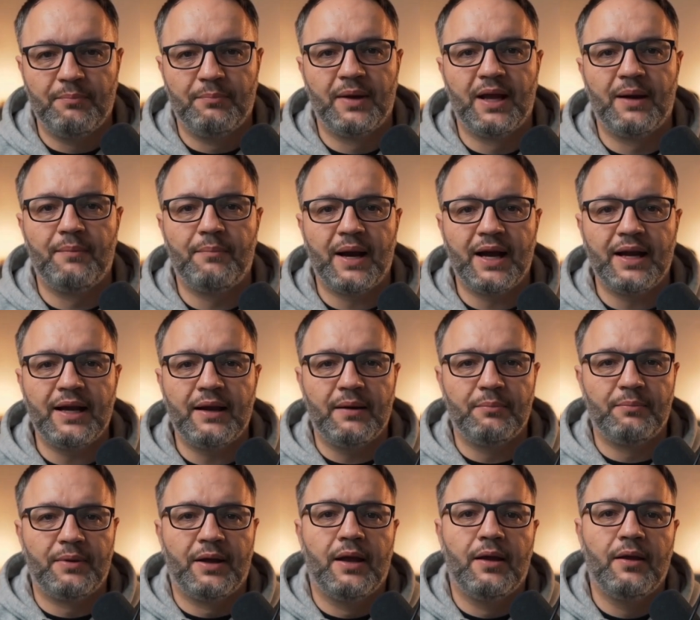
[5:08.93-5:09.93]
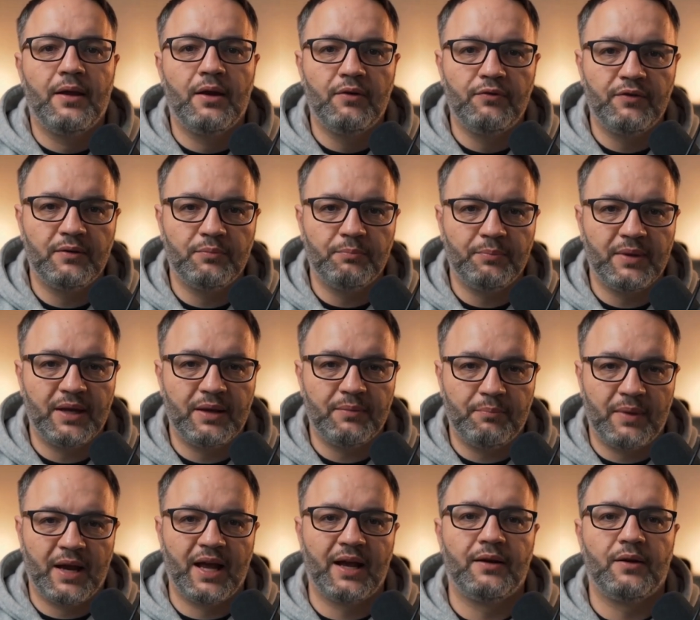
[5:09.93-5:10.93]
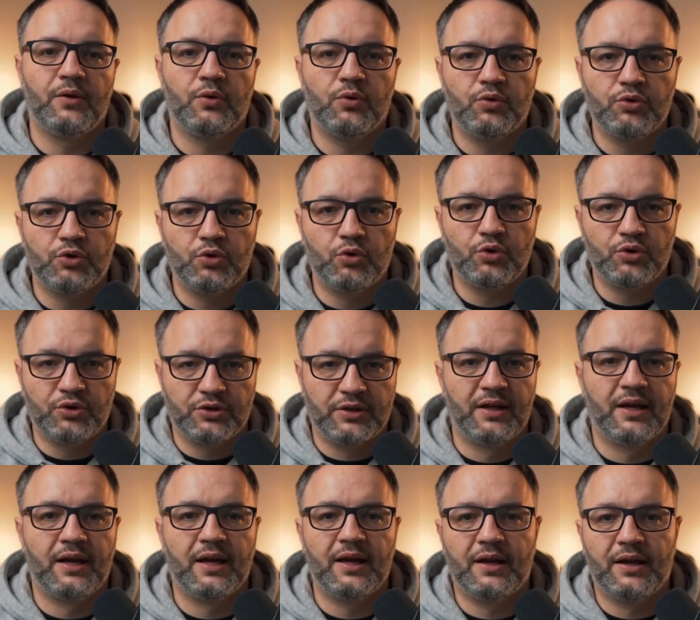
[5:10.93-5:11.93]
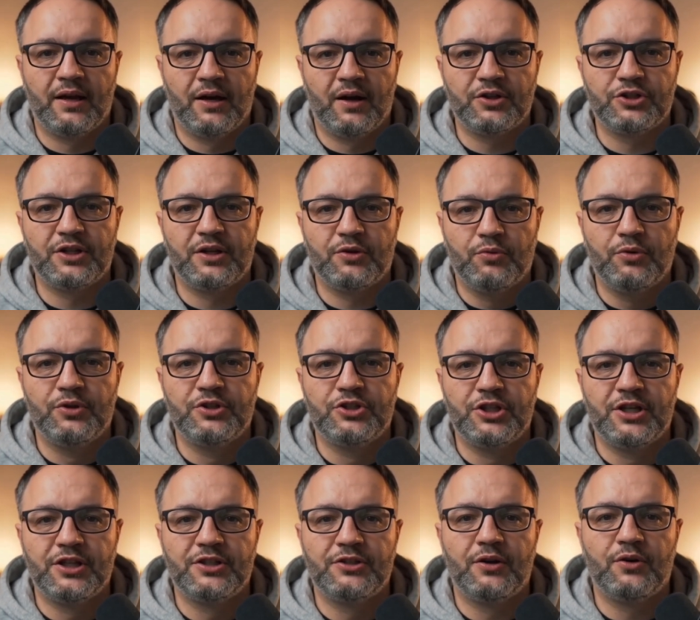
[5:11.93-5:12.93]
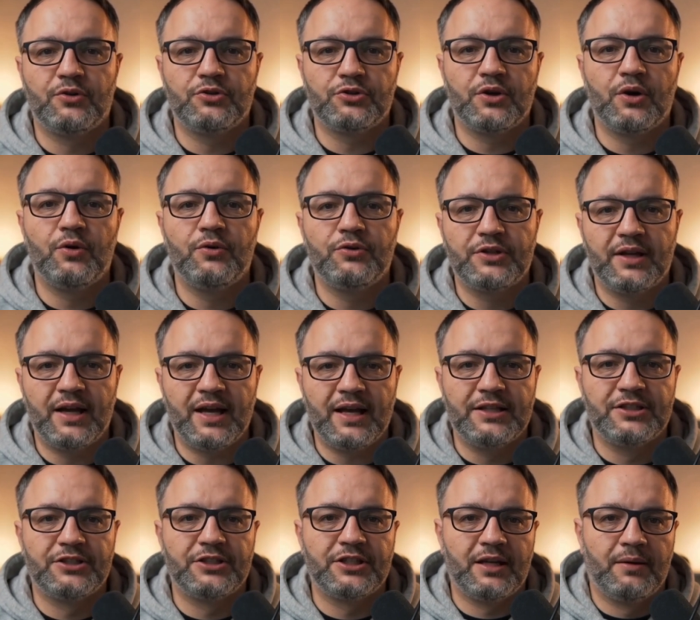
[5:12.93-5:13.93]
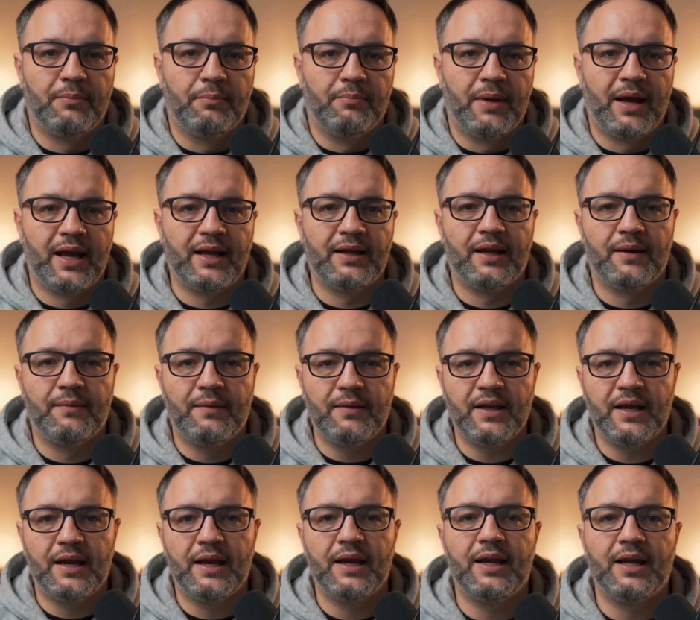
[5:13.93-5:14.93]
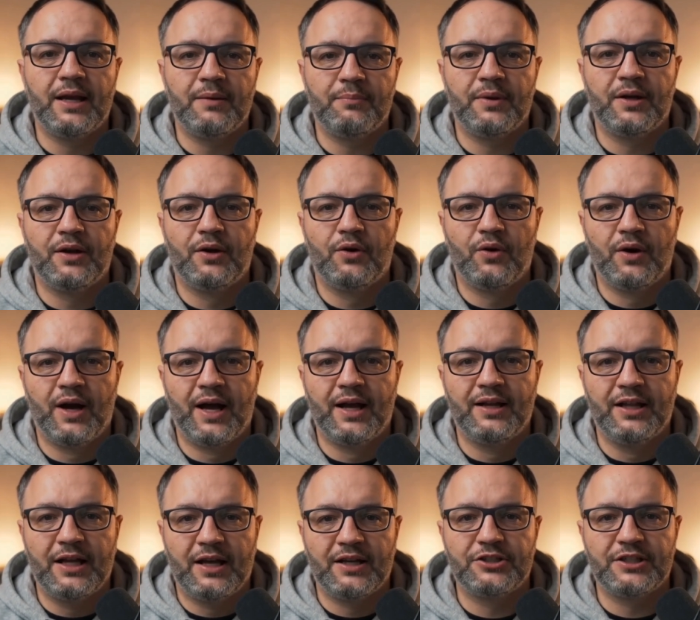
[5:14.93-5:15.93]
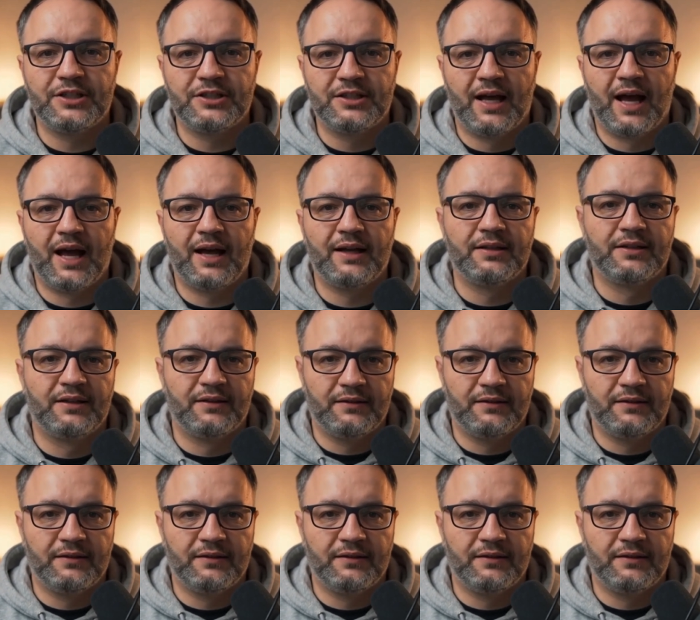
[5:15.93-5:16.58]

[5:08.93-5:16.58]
playback in the middle of a big pad or chord, Logic will chase those notes and still play them, keeping your ideas intact.